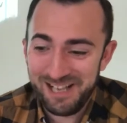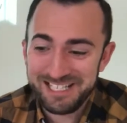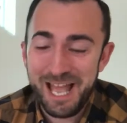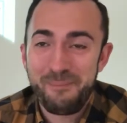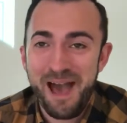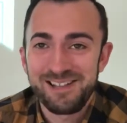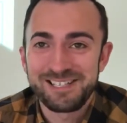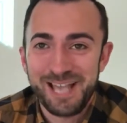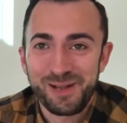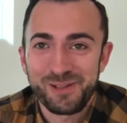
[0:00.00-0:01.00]
by step how
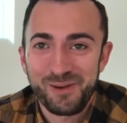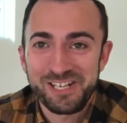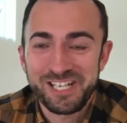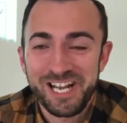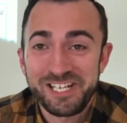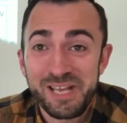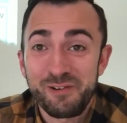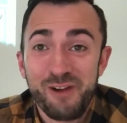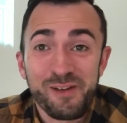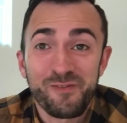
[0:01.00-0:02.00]
to tackle the question and achieve a
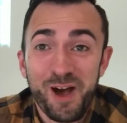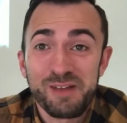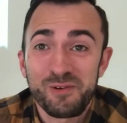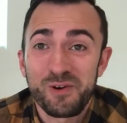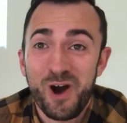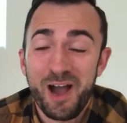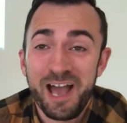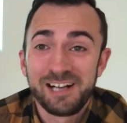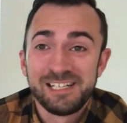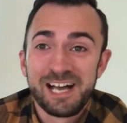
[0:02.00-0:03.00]
grade 5 or
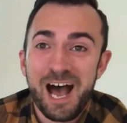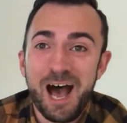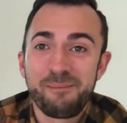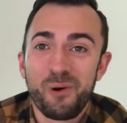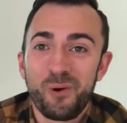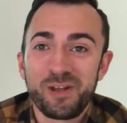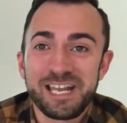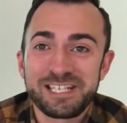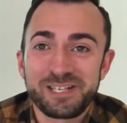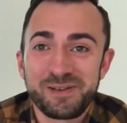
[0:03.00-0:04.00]
higher. All you
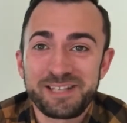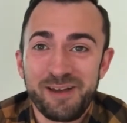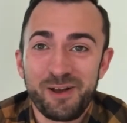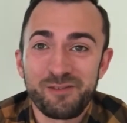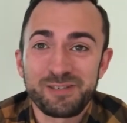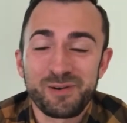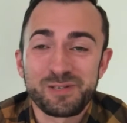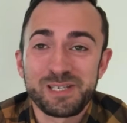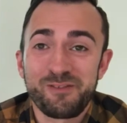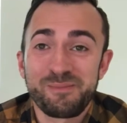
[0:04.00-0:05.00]
need to do is download the
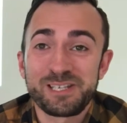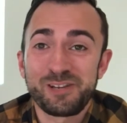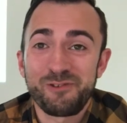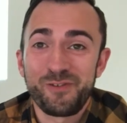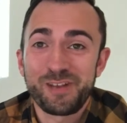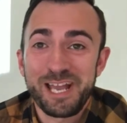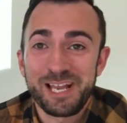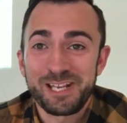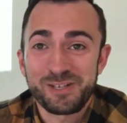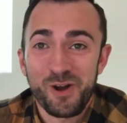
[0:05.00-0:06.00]
resources from
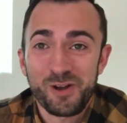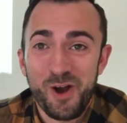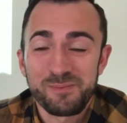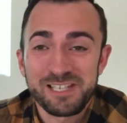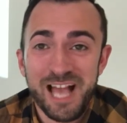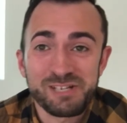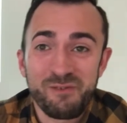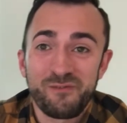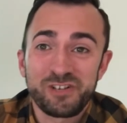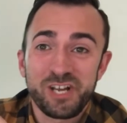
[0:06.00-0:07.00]

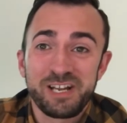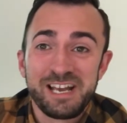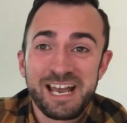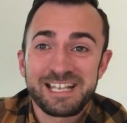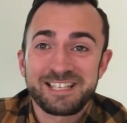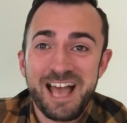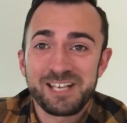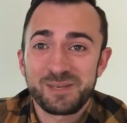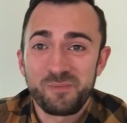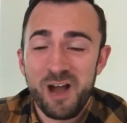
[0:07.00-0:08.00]
mrcrawfordenglish.com/revision. It's
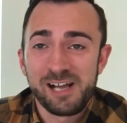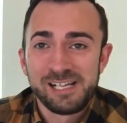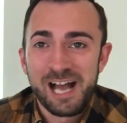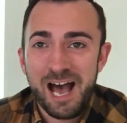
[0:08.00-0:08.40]
there somewhere.